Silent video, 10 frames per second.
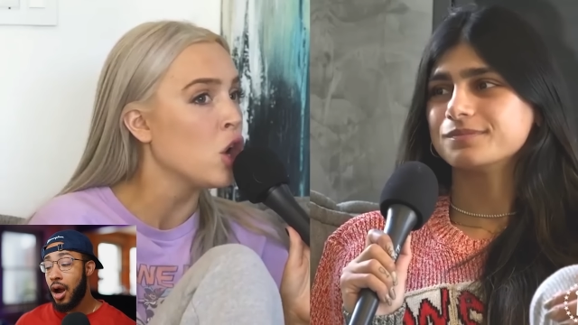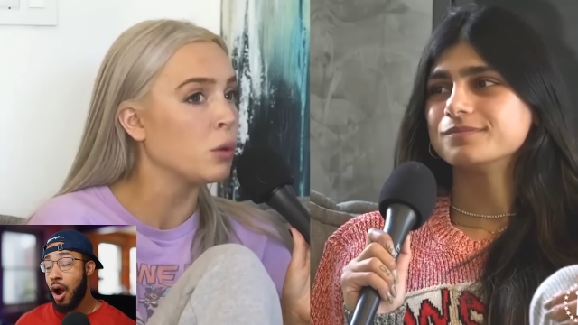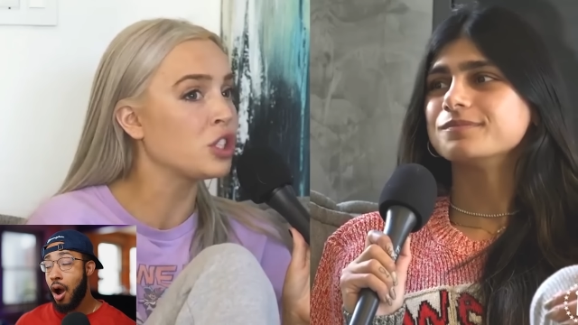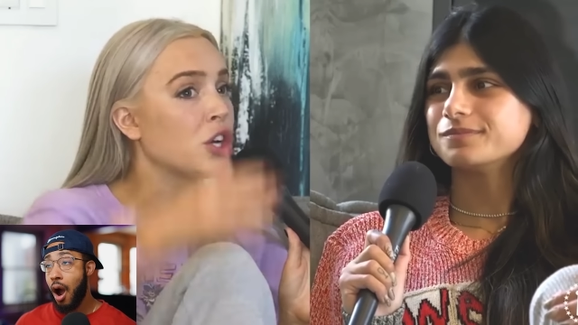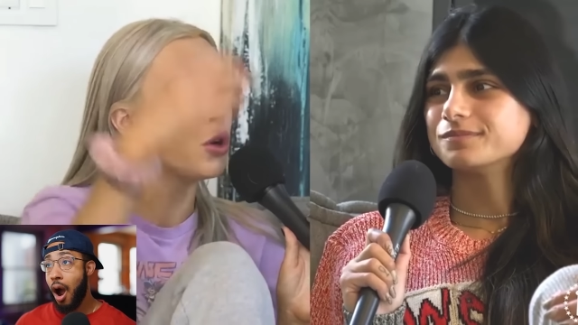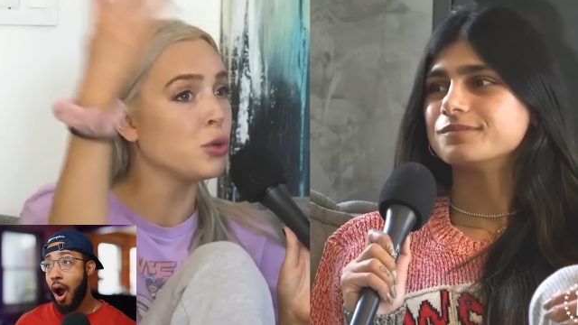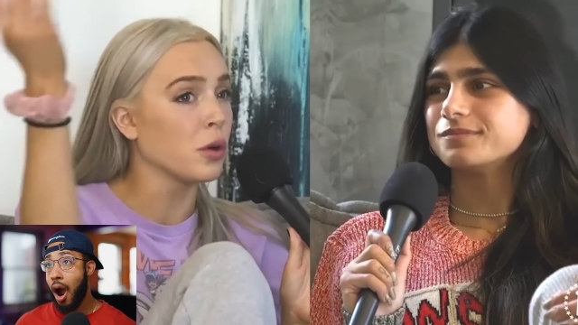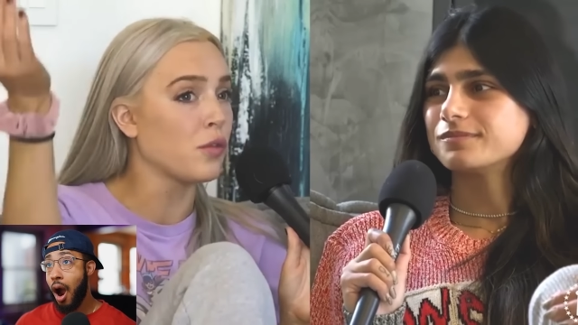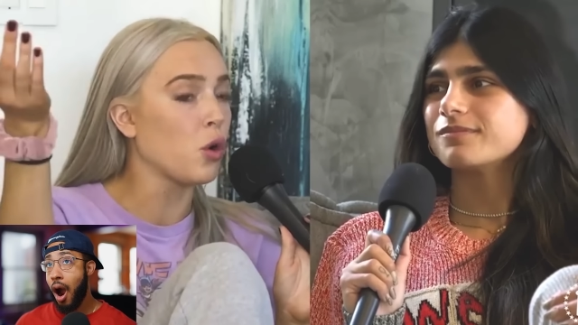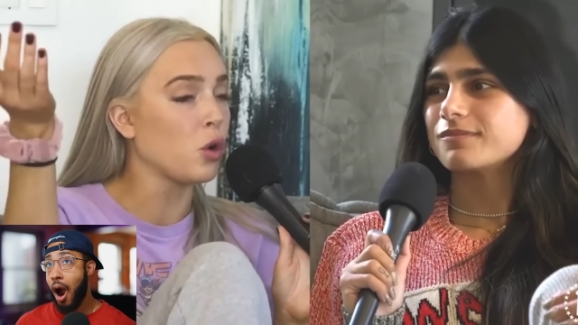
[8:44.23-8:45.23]
Speaker 1: which i know you
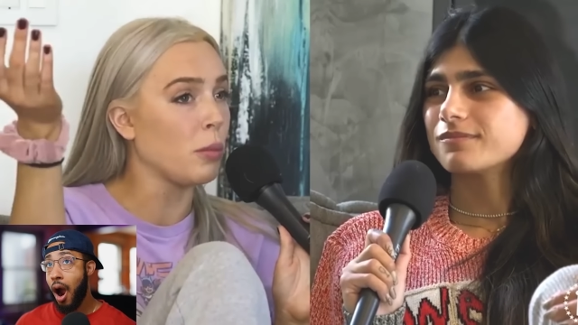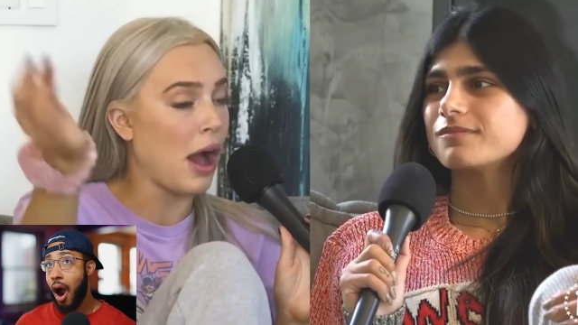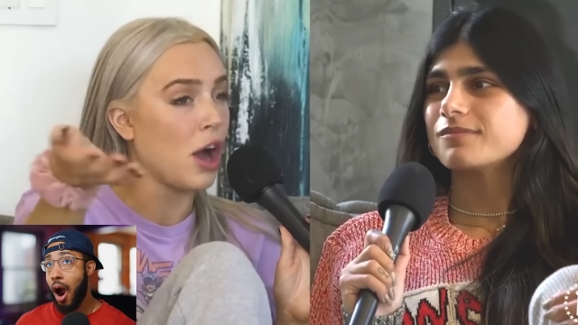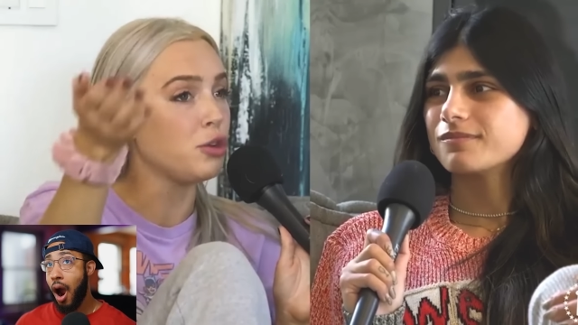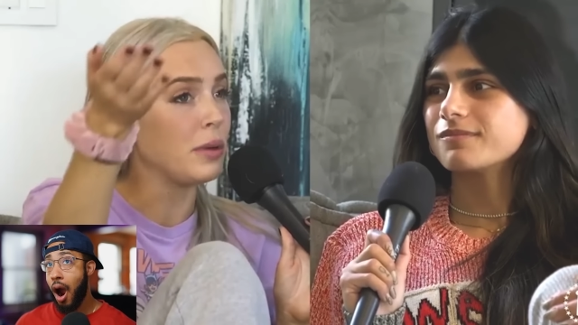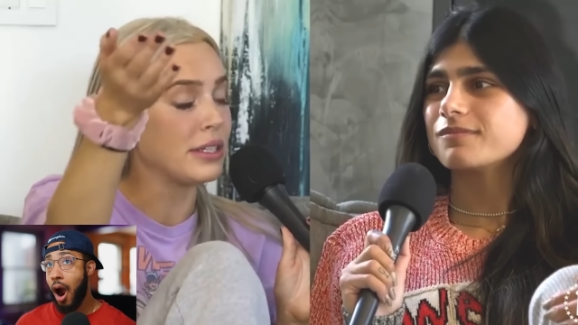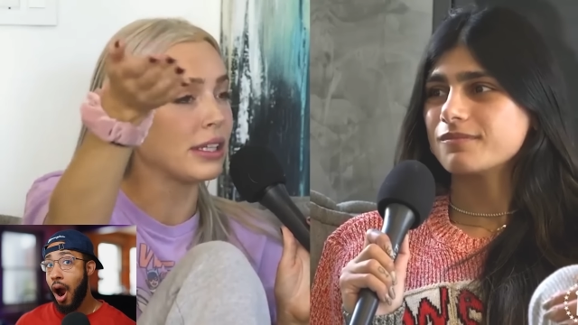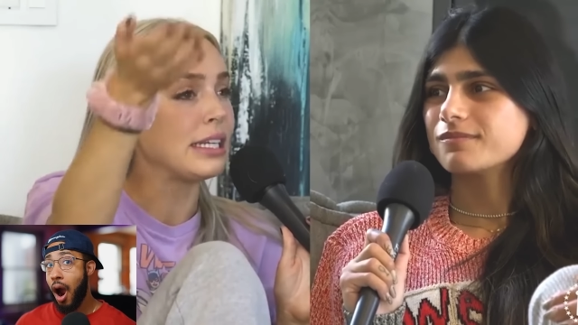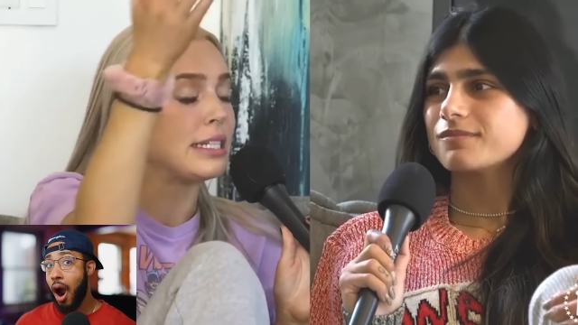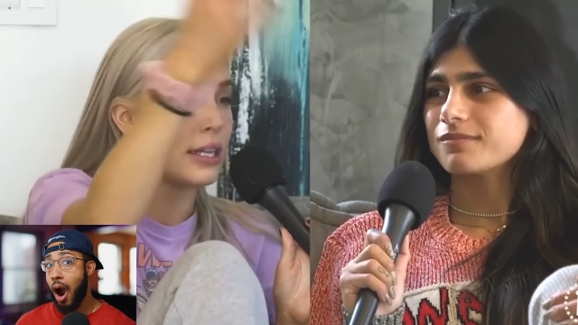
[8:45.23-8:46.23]
were vocal about how you
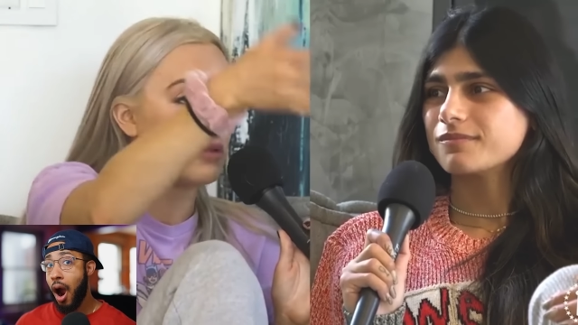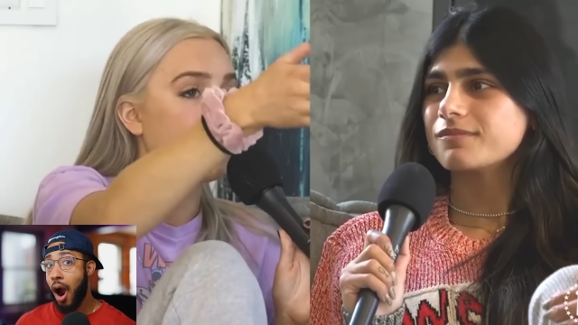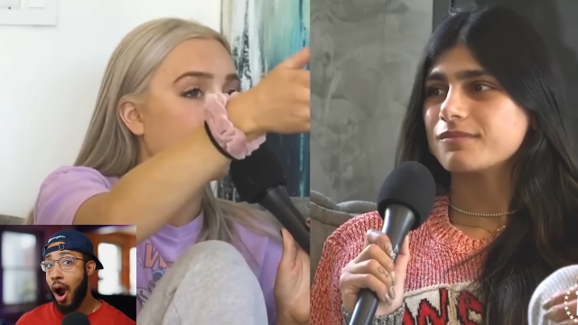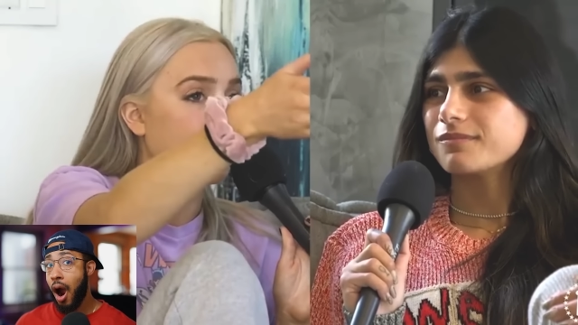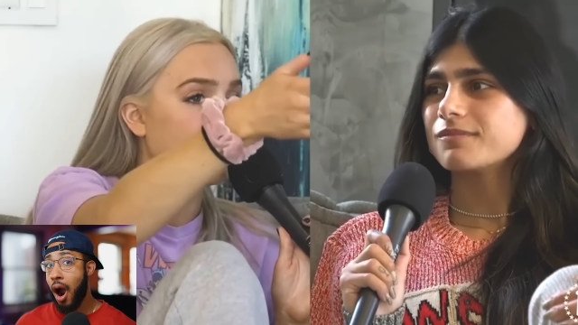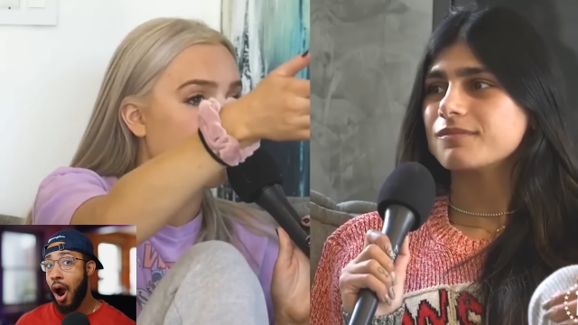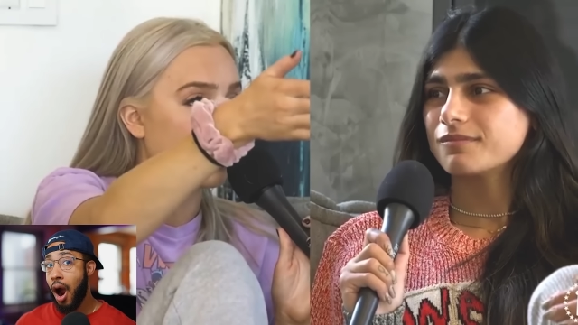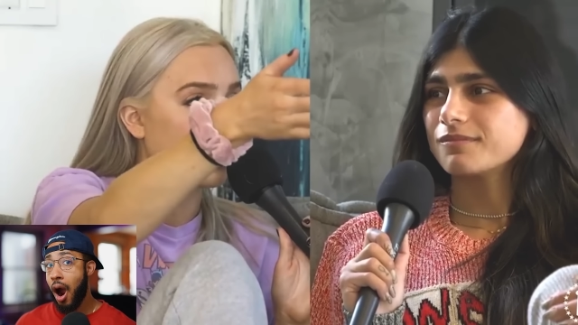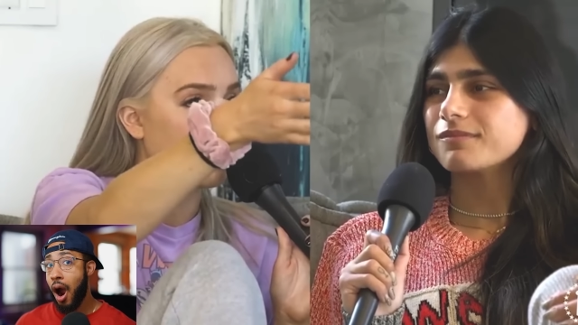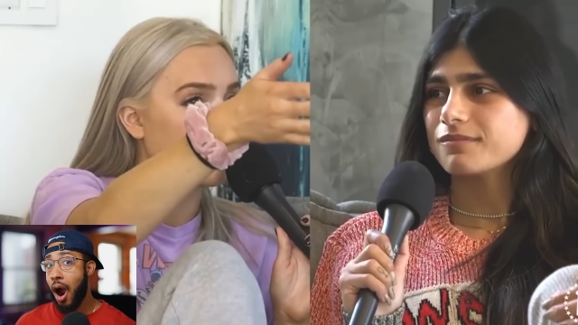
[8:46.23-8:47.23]
basically didn't make any
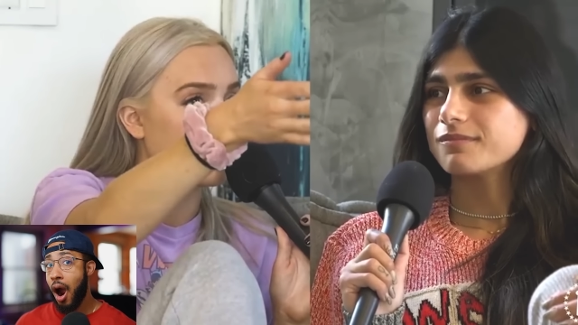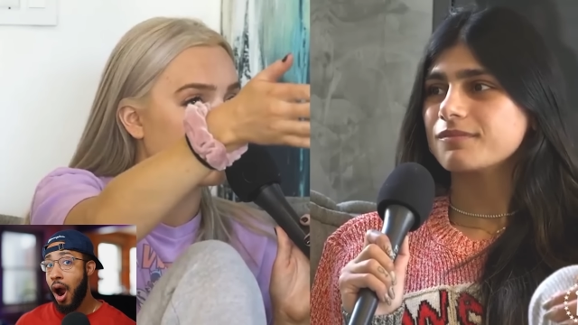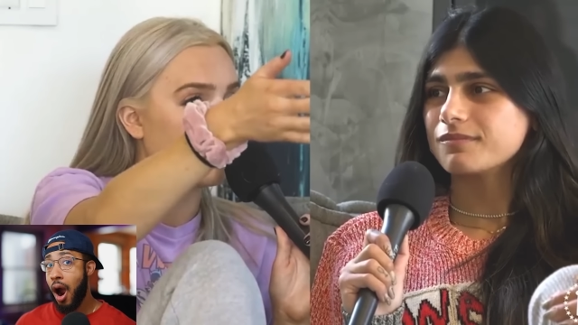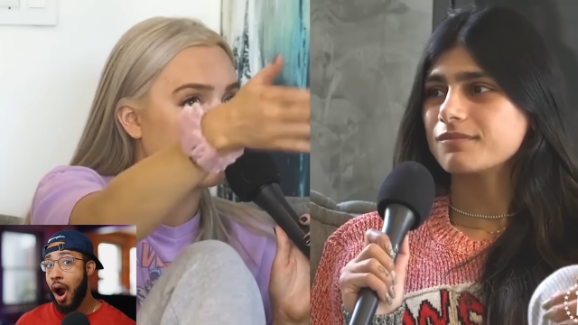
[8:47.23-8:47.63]
money from this